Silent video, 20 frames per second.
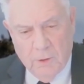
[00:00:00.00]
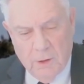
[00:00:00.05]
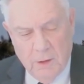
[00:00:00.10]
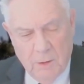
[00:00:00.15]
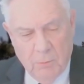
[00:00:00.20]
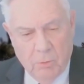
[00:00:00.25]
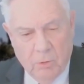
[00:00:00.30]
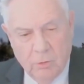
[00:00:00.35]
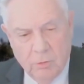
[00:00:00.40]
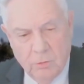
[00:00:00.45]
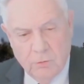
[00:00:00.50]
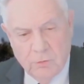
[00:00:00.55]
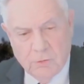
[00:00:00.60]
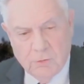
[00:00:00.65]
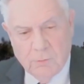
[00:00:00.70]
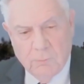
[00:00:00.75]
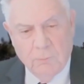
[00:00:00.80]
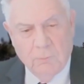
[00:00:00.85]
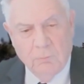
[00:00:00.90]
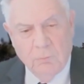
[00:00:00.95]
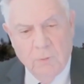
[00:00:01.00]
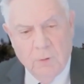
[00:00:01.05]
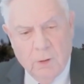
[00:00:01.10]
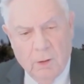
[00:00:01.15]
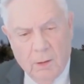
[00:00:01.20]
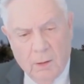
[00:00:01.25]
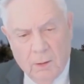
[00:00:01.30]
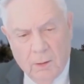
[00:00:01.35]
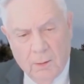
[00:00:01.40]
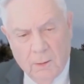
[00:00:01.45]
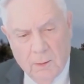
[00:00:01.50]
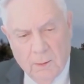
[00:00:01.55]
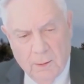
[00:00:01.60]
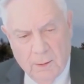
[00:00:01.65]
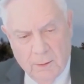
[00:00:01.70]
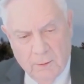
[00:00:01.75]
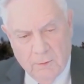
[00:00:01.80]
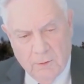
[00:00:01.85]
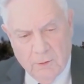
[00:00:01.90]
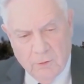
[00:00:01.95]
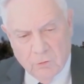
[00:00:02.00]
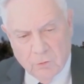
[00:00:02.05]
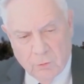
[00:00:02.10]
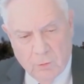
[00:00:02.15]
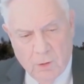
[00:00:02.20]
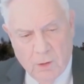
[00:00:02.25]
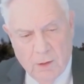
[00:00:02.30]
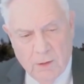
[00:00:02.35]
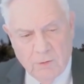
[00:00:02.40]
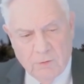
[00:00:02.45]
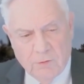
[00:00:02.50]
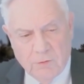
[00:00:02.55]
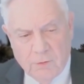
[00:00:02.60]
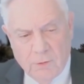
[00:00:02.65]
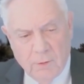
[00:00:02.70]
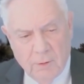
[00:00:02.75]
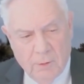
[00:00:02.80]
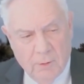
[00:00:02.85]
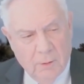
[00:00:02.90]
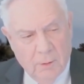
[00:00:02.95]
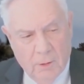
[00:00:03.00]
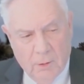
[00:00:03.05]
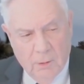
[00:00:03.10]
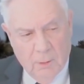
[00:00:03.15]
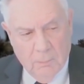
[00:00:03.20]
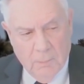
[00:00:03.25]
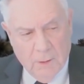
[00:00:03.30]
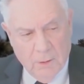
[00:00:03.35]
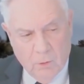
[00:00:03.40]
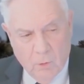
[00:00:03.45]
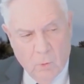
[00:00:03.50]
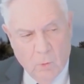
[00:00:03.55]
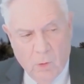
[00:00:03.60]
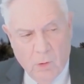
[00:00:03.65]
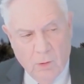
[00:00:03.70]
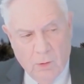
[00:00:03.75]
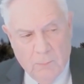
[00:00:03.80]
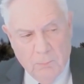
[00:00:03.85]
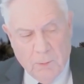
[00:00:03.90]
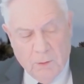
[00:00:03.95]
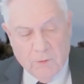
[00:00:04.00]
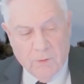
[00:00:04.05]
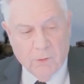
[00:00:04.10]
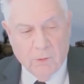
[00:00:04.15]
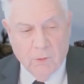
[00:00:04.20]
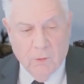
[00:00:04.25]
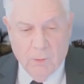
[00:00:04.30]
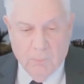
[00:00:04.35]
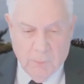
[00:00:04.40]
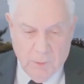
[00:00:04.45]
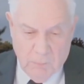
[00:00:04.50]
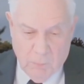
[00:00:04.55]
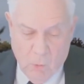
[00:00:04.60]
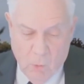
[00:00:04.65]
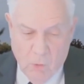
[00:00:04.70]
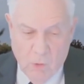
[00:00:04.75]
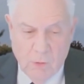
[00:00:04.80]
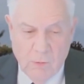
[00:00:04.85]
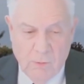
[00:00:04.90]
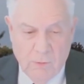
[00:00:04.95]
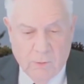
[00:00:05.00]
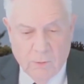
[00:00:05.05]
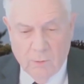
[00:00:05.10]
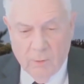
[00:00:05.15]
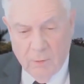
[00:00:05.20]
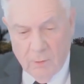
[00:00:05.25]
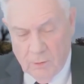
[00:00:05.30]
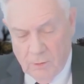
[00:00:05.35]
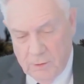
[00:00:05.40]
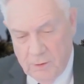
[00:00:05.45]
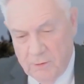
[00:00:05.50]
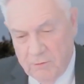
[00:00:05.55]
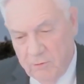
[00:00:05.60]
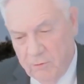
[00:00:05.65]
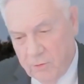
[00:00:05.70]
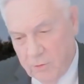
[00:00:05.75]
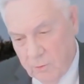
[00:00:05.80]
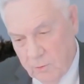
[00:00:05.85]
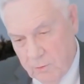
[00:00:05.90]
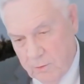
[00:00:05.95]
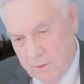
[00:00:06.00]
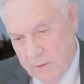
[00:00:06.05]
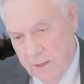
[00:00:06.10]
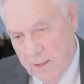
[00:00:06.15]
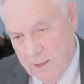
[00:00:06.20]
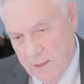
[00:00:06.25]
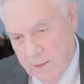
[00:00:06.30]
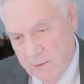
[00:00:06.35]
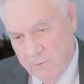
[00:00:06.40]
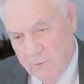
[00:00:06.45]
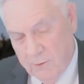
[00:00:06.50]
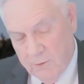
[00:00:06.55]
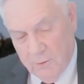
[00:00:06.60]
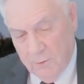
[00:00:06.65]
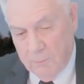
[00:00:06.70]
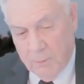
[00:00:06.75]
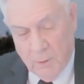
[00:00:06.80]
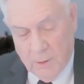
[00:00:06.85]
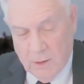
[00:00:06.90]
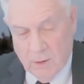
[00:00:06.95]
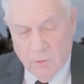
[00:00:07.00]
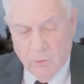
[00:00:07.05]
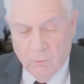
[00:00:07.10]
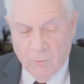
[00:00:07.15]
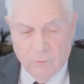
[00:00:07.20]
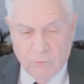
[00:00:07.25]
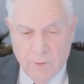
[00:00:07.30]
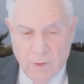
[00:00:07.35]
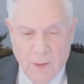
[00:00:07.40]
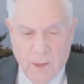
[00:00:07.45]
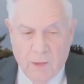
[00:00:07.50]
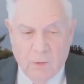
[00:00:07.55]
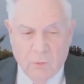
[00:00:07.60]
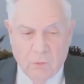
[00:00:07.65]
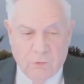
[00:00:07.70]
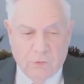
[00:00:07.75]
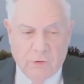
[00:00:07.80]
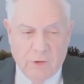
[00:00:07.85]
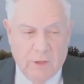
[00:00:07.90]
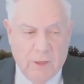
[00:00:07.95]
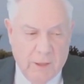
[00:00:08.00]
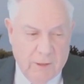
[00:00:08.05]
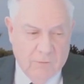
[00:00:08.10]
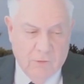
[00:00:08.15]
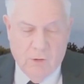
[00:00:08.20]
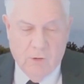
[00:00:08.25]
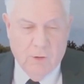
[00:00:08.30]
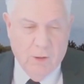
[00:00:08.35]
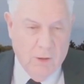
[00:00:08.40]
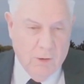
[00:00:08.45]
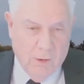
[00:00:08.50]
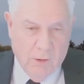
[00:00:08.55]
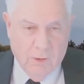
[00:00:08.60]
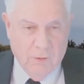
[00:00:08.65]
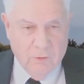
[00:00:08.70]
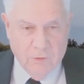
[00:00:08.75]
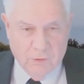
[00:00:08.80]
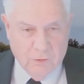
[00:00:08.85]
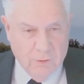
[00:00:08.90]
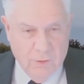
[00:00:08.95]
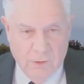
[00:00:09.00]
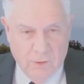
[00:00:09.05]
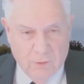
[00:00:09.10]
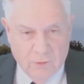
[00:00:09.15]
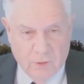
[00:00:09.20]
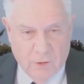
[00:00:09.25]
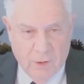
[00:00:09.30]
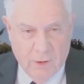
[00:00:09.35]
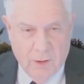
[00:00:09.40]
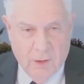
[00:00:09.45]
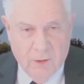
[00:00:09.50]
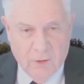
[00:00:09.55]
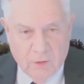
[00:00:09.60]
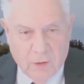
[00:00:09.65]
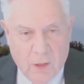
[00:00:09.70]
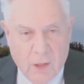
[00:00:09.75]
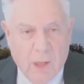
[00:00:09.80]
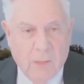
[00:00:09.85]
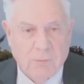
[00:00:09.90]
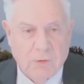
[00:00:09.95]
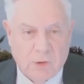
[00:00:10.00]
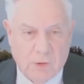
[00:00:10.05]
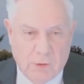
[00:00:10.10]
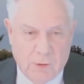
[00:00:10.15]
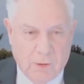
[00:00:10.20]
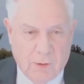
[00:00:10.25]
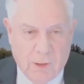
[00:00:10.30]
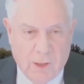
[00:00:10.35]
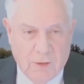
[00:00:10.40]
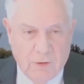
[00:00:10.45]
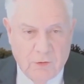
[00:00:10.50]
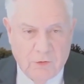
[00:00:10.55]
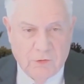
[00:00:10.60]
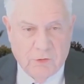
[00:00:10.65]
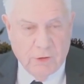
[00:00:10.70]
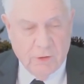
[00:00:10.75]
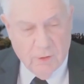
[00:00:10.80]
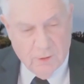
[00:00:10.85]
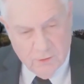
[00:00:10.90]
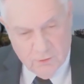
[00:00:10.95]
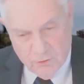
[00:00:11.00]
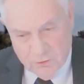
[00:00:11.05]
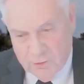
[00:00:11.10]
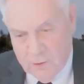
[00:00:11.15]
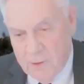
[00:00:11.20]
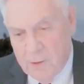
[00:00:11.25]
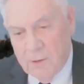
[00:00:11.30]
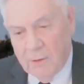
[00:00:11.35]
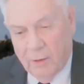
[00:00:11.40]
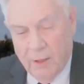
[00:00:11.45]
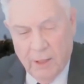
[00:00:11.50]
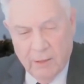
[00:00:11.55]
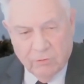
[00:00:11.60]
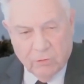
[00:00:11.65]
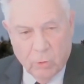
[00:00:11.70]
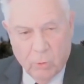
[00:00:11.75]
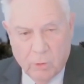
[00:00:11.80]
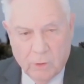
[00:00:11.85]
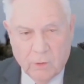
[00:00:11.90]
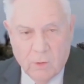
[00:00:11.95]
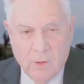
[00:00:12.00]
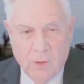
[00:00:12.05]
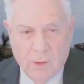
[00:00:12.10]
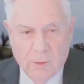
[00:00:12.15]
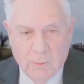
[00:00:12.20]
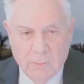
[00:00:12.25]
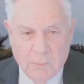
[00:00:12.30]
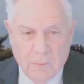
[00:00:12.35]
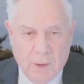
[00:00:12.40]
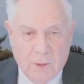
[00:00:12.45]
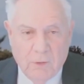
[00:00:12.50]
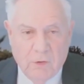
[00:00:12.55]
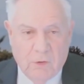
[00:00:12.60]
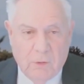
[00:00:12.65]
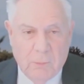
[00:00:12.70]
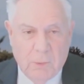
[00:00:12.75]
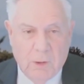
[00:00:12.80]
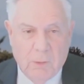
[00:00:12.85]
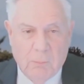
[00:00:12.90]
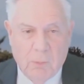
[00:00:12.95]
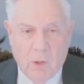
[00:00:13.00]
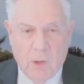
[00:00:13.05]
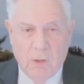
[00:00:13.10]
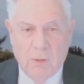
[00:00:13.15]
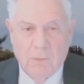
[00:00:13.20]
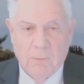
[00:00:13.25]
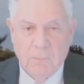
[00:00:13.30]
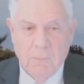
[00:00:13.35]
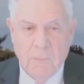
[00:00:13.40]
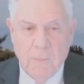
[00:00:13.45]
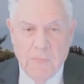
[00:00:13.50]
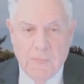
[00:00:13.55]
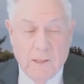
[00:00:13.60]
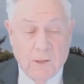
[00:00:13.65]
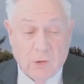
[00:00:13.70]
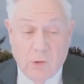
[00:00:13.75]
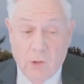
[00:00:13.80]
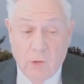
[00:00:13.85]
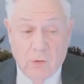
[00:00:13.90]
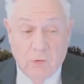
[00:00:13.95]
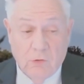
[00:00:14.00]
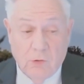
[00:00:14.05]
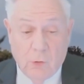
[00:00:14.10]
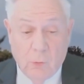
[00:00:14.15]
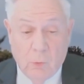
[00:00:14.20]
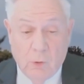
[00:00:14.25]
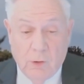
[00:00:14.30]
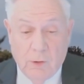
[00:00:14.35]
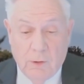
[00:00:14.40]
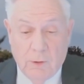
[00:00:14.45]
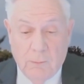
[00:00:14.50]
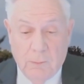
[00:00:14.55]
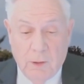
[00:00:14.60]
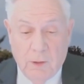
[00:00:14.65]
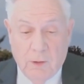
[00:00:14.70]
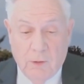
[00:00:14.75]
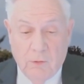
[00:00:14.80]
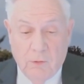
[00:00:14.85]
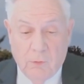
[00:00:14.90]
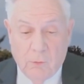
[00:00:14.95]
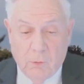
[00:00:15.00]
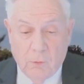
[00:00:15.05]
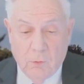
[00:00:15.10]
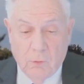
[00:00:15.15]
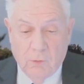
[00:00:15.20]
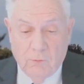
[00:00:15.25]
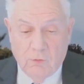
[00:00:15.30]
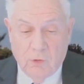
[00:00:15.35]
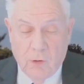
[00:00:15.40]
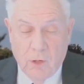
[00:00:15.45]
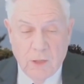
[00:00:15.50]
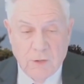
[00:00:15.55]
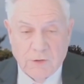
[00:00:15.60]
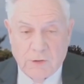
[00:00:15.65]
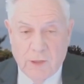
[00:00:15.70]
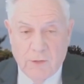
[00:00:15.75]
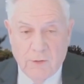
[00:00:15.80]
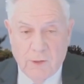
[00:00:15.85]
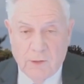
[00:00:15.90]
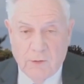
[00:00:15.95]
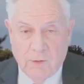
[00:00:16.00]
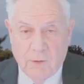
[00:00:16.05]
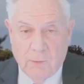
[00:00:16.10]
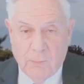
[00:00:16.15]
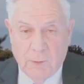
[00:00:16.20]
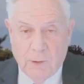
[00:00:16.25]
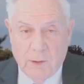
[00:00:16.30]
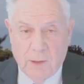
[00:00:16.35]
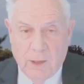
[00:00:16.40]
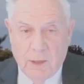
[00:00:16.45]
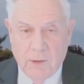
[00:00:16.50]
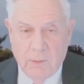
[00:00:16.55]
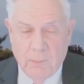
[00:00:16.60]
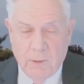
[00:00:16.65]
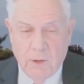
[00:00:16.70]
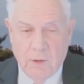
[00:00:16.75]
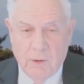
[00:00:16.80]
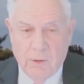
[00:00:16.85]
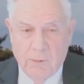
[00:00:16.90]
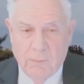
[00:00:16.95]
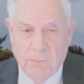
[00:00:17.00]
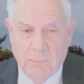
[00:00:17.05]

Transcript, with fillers: Hebrews uh, and the Israelites uh, may go on, but they're going to be born, they're going to live, they're going to die. They're, but I don't, I don't see heaven or hell as as, a, as an option there. I just see it as life going on. as to be a part. As long as they're willing to be under the rule of Christ, I think they'll be allowed to be here